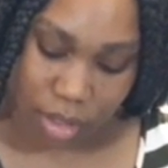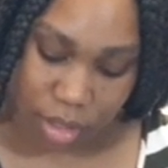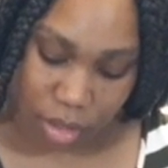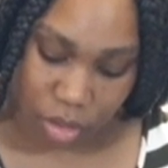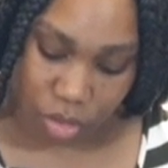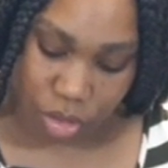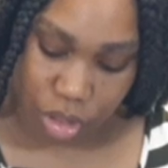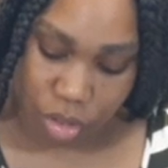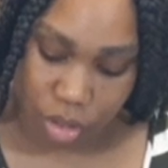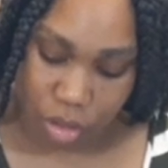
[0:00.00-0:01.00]
So you
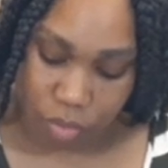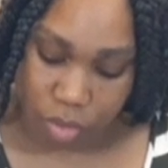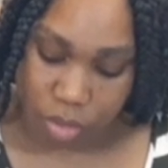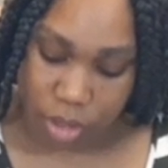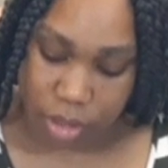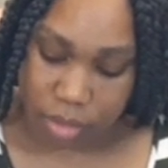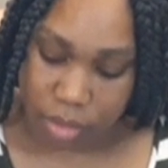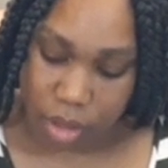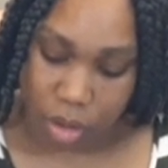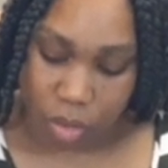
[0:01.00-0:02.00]
don't want it
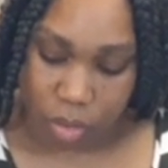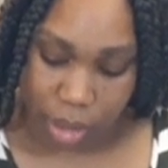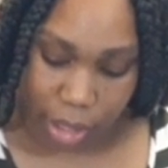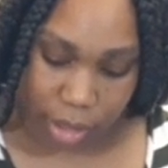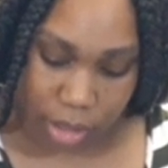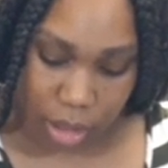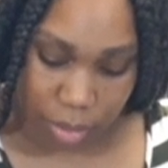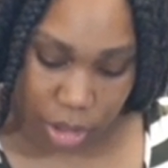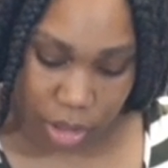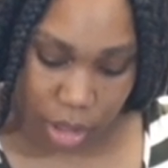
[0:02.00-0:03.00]
a whole lot. So I'm
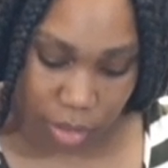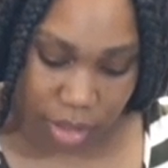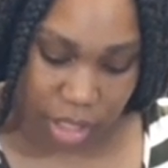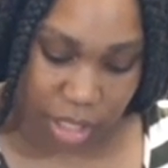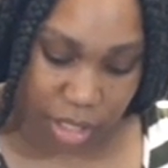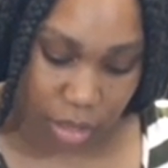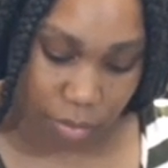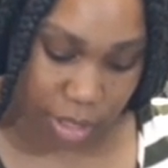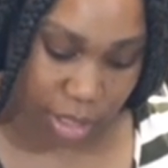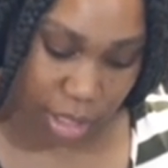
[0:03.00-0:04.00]
just going to season it
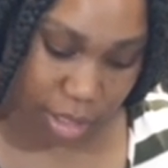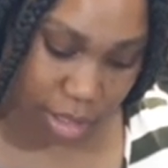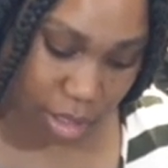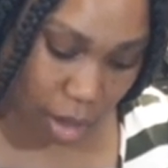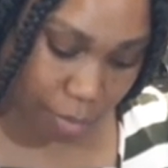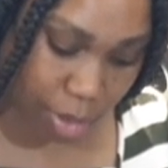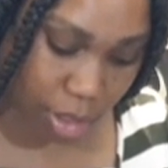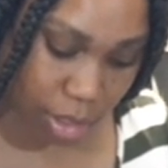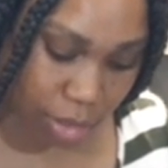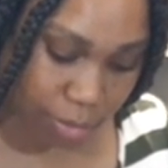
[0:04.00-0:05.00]
with seasoned salt
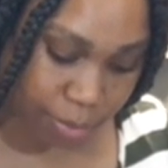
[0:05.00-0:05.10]
because